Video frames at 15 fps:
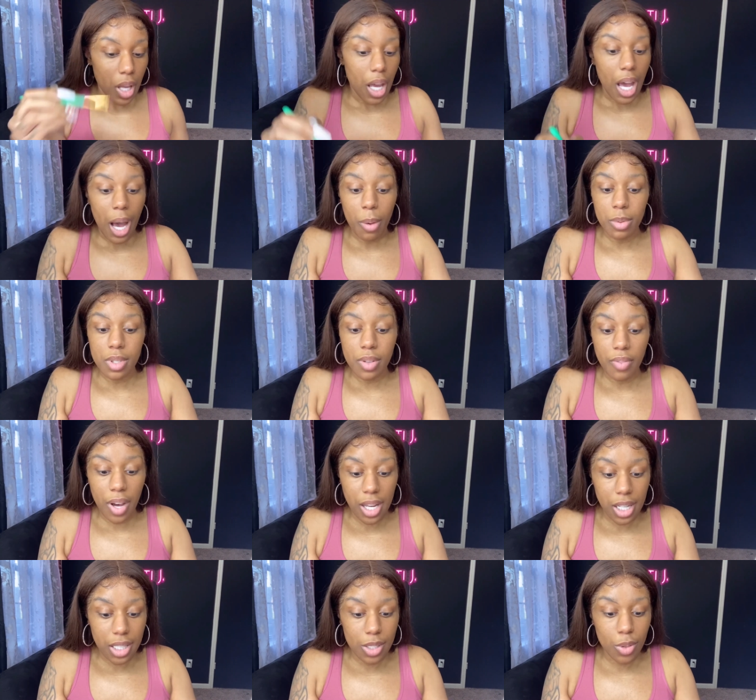I was
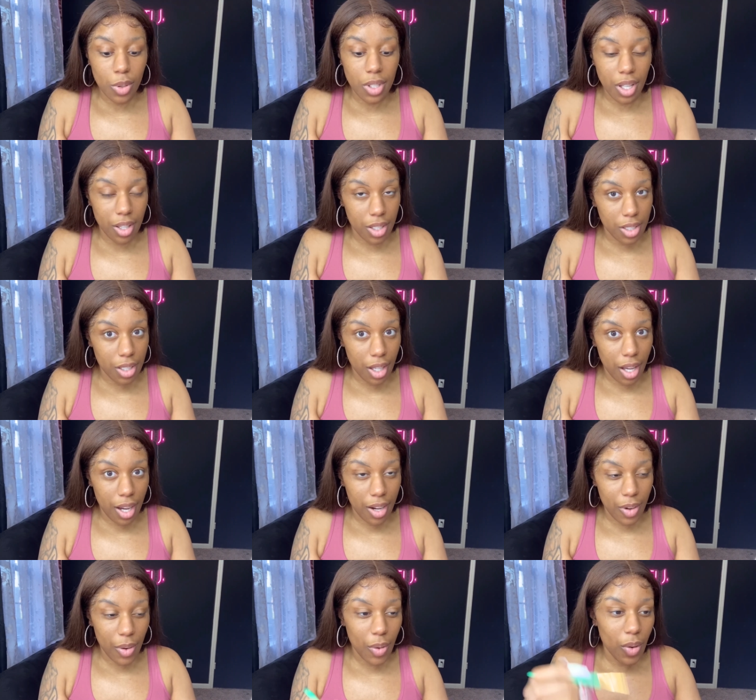invited to another
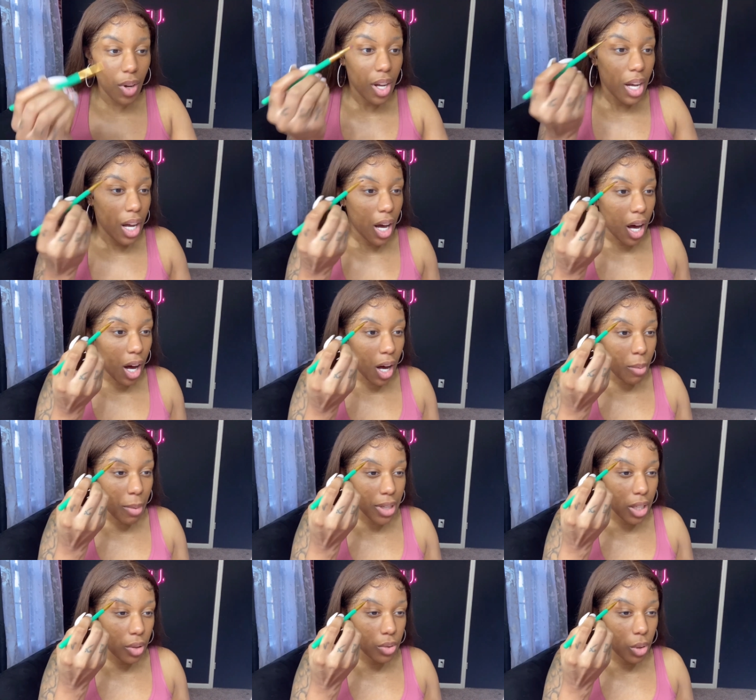cookout. Um, I
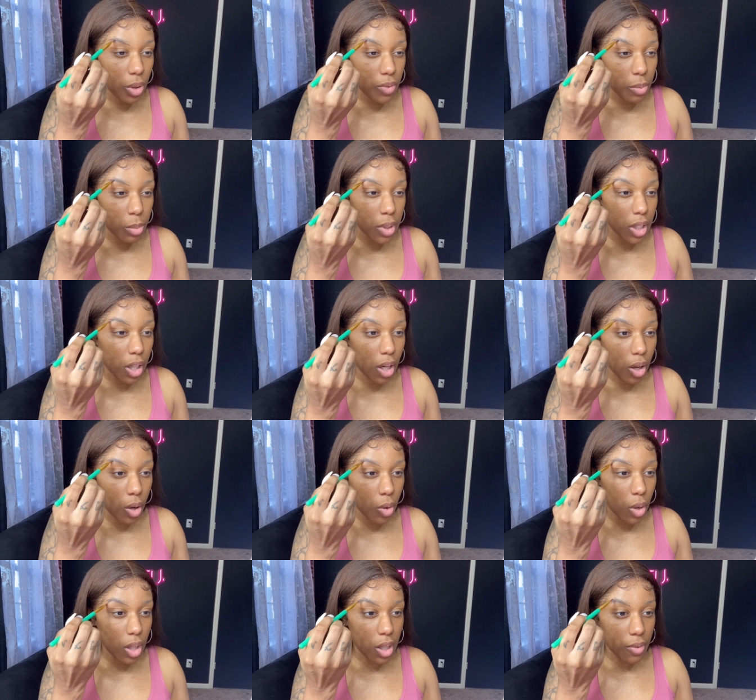don't know if I'm gonna
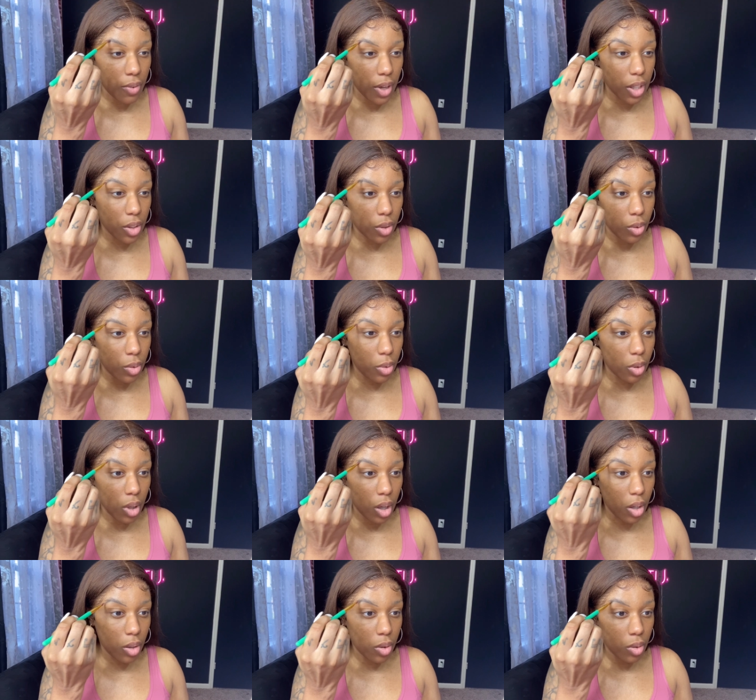go, and if I do
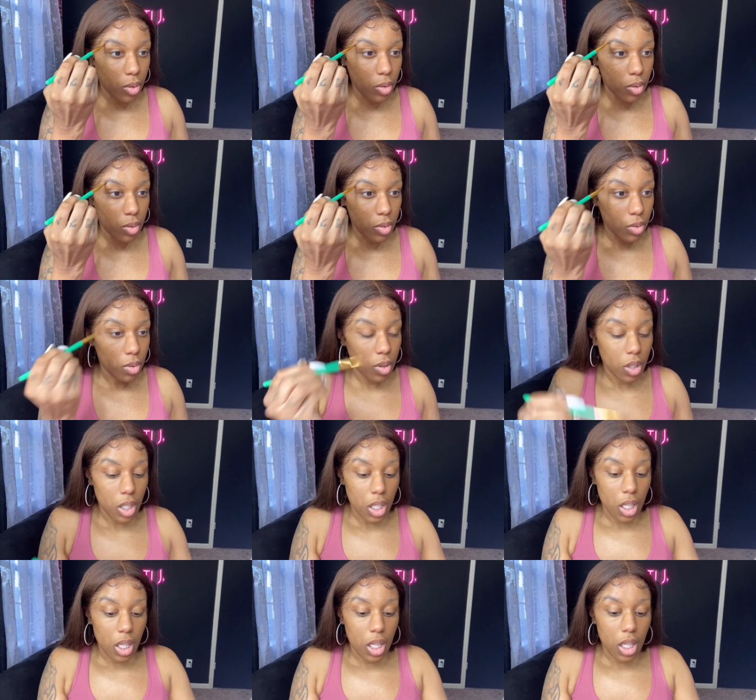go,
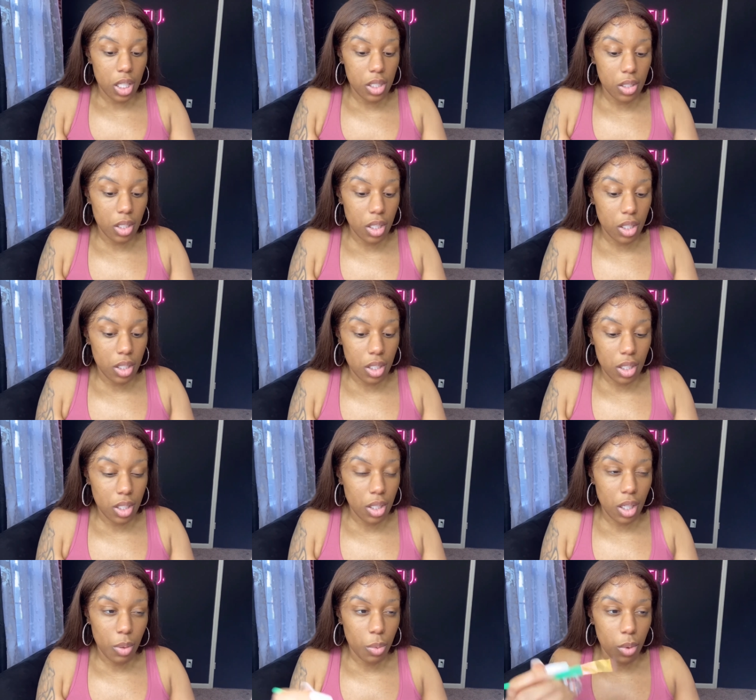it, it,
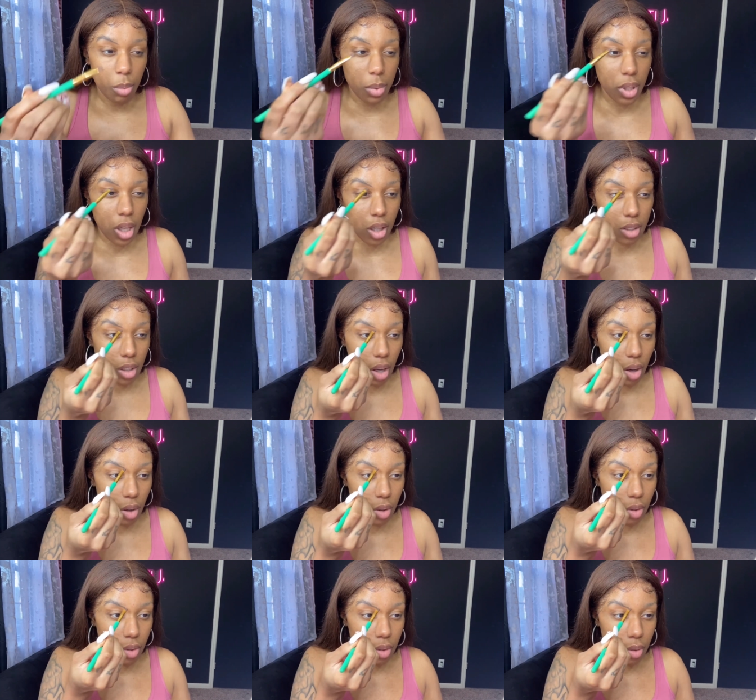it, I won't be there
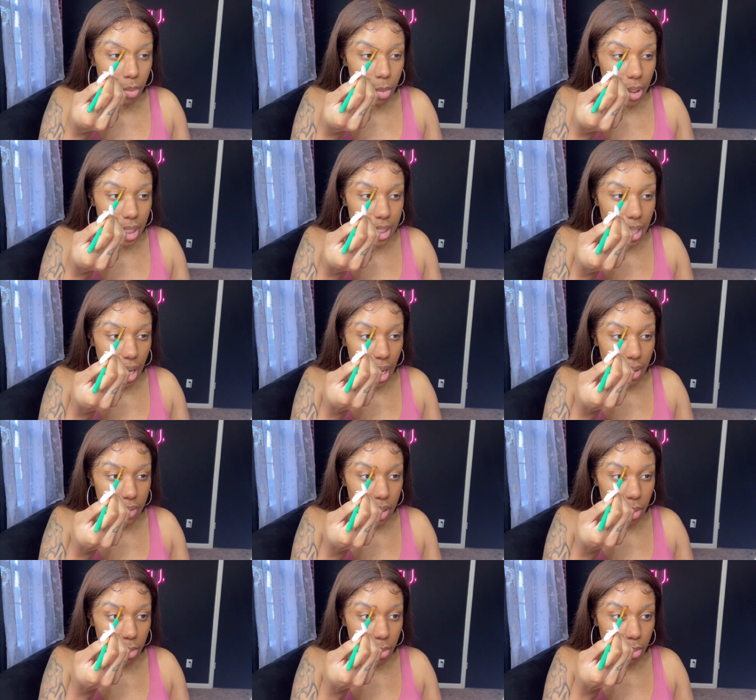long because I have
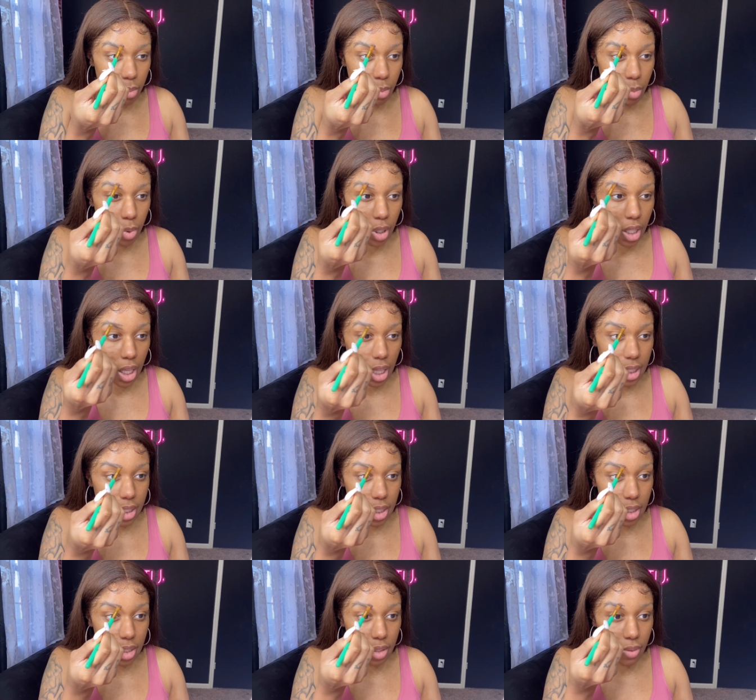some more
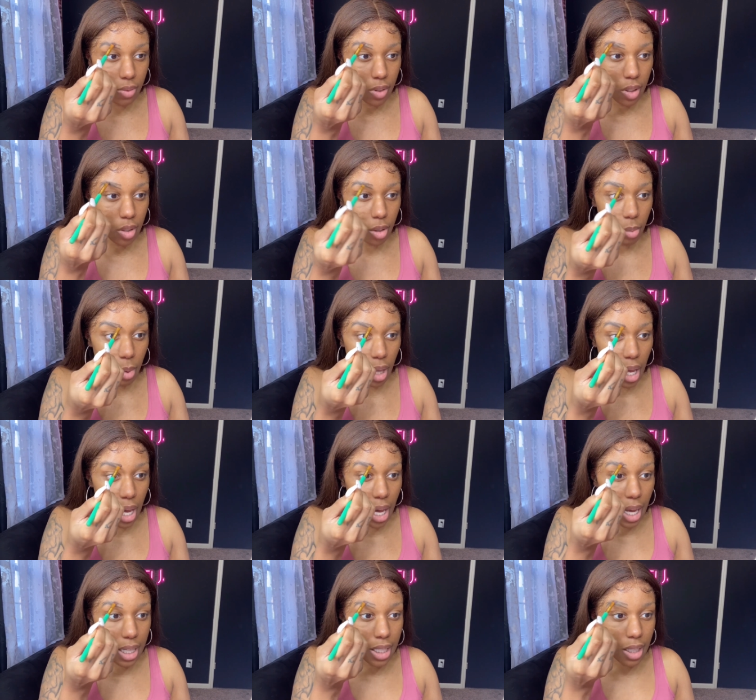content to film.
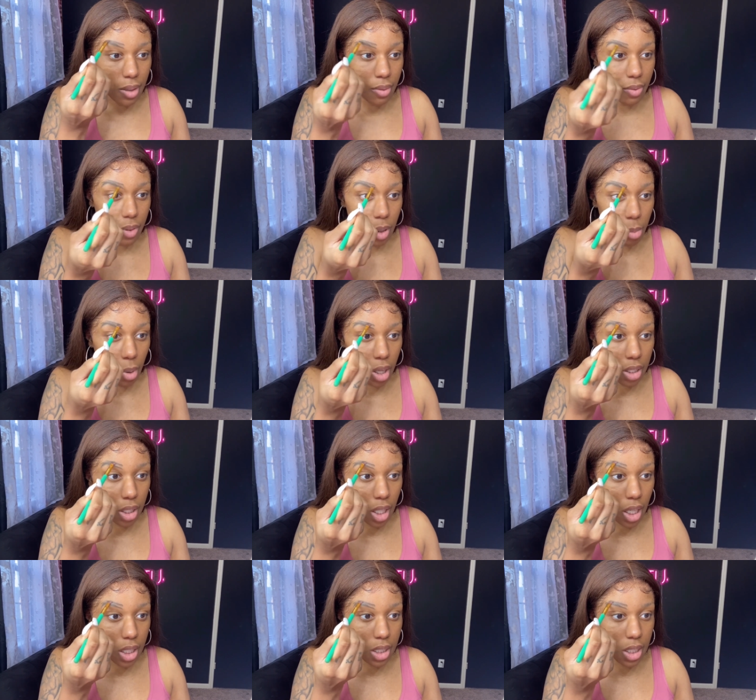I didn't film all the
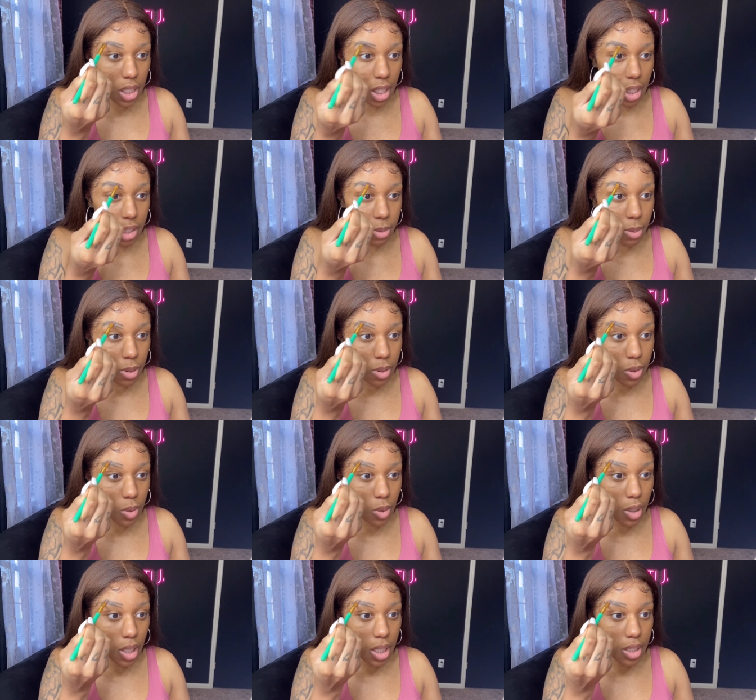content that I was supposed to
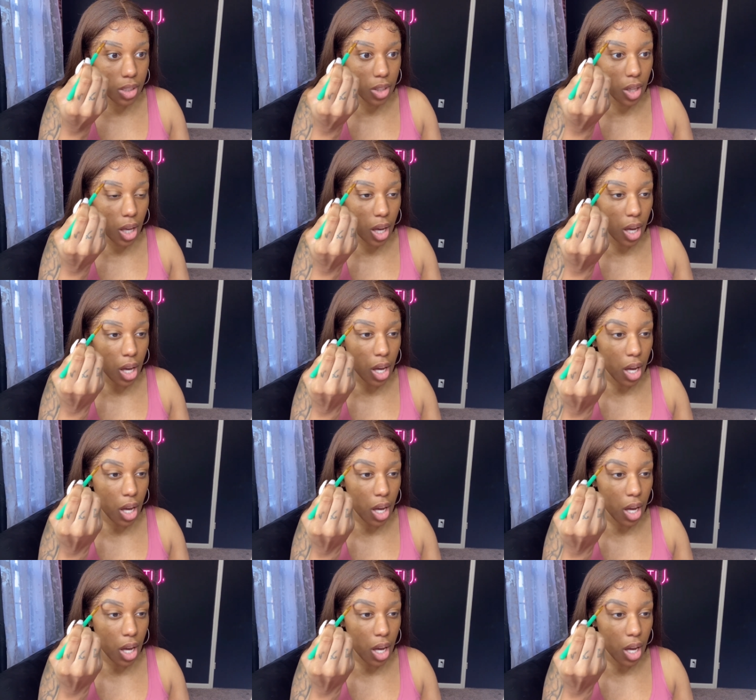yesterday,